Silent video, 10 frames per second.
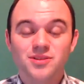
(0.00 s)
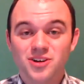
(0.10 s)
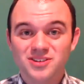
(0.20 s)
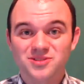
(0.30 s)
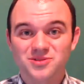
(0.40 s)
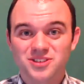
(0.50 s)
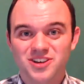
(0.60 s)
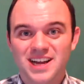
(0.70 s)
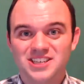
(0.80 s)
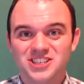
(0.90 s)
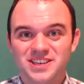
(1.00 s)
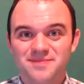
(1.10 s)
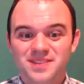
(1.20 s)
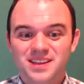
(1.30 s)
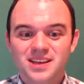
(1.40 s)
Law School Strategy.
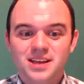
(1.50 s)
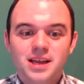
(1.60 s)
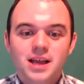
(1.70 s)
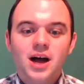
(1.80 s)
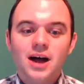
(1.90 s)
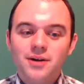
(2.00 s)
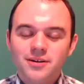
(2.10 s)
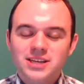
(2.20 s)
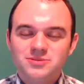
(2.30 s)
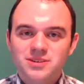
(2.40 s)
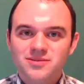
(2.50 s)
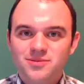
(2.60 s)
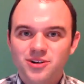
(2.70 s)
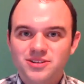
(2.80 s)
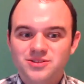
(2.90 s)
How I Graduated from
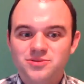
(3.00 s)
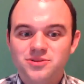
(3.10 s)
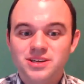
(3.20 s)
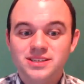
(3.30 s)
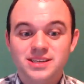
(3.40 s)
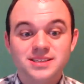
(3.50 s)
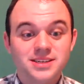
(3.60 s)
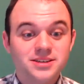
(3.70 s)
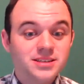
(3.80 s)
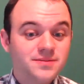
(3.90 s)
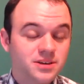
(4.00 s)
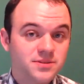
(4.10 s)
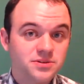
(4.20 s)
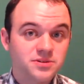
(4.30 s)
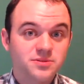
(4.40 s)
Law School is a series of
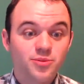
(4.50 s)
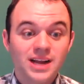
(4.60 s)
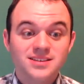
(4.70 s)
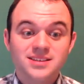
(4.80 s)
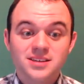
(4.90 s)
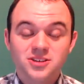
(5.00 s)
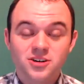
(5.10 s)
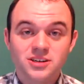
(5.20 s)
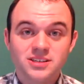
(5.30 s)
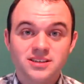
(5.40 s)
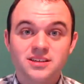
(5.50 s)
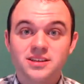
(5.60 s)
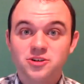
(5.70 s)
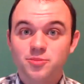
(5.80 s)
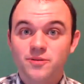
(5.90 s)
interviews with practicing attorneys and
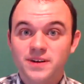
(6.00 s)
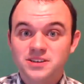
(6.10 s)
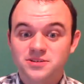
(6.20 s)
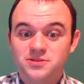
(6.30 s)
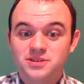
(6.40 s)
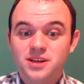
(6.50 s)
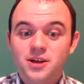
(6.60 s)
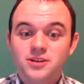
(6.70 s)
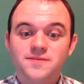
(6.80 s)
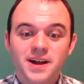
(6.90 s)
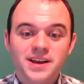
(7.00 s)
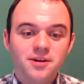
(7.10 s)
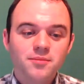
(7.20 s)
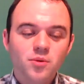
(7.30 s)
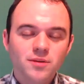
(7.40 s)
legal professionals to find
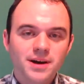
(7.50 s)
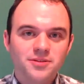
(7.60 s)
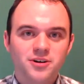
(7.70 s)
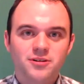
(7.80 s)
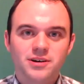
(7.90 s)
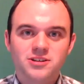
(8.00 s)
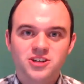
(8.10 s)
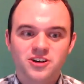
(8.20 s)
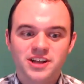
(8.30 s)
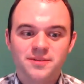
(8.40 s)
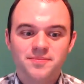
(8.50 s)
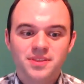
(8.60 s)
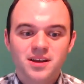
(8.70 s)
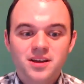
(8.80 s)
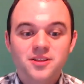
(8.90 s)
out more about their career journey.
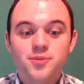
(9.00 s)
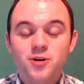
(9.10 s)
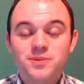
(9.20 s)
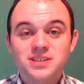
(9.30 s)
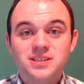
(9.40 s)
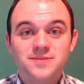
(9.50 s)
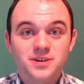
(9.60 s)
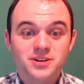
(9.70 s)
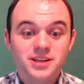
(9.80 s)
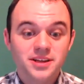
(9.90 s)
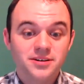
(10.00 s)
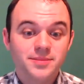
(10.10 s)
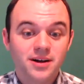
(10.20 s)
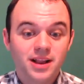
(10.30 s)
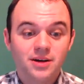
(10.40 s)
The purpose is for you to hear
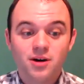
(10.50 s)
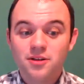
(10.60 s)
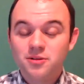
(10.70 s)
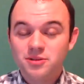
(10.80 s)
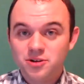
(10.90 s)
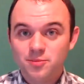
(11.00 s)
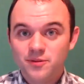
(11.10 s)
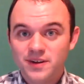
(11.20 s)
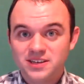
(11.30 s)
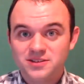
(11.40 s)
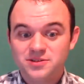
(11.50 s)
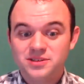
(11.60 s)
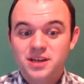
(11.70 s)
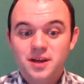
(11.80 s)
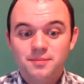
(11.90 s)
about how other legal professionals
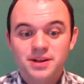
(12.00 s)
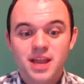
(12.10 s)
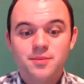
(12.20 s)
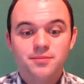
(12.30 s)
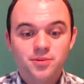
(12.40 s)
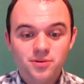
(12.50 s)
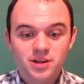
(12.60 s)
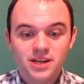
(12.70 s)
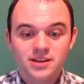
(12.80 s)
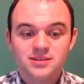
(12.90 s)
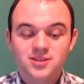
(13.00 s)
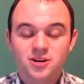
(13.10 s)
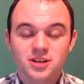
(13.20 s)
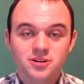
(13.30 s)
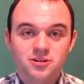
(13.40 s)
became employed and
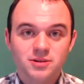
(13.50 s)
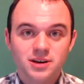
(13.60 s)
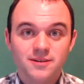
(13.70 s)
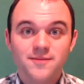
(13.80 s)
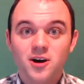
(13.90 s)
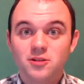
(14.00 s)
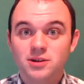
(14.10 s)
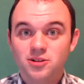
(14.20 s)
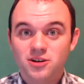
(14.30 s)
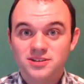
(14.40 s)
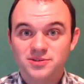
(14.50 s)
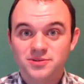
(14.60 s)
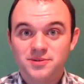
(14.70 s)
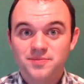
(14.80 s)
started their career following law school,